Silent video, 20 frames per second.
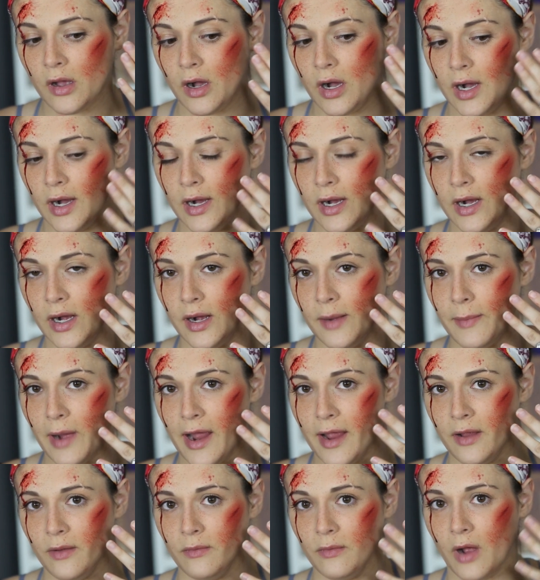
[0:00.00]

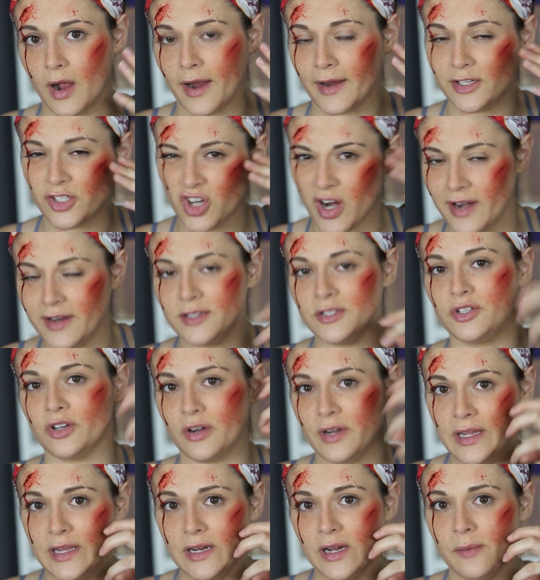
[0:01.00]
I tried to
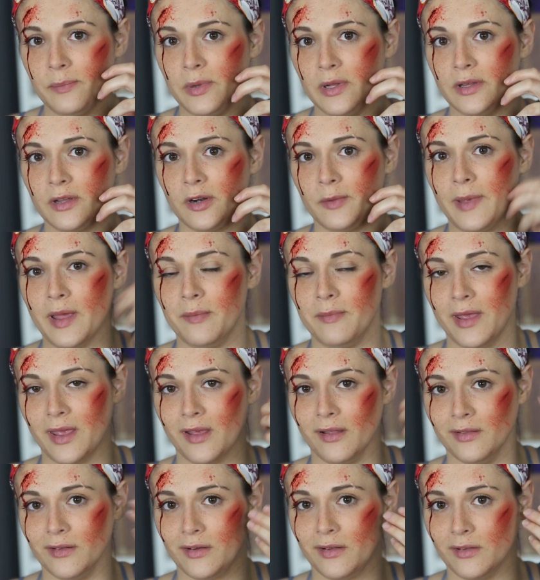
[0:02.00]
dirty it up a little bit and make
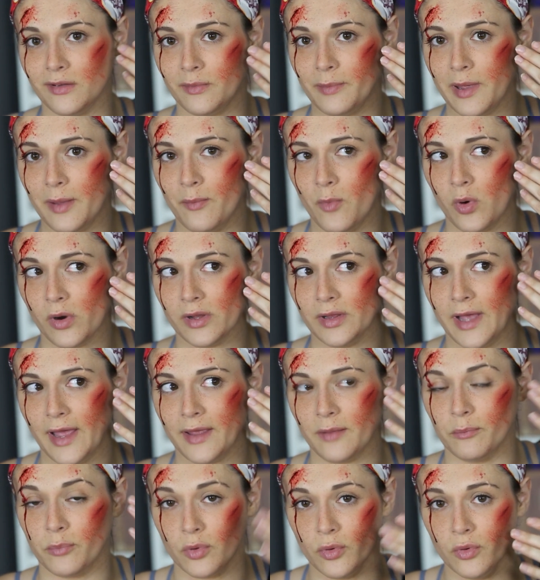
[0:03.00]
it look a little bit more like